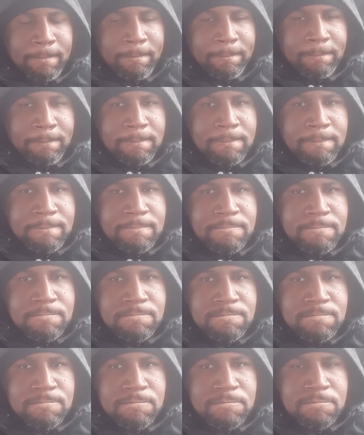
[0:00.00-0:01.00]

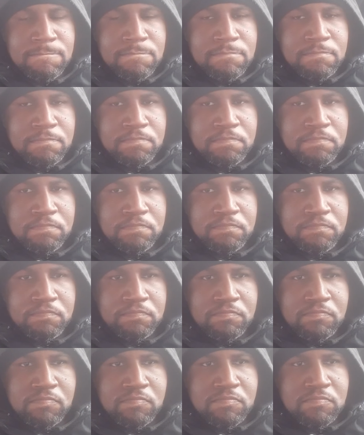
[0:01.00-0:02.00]

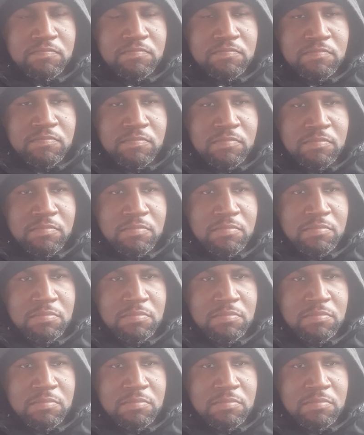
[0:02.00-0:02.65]
Nobody speaks.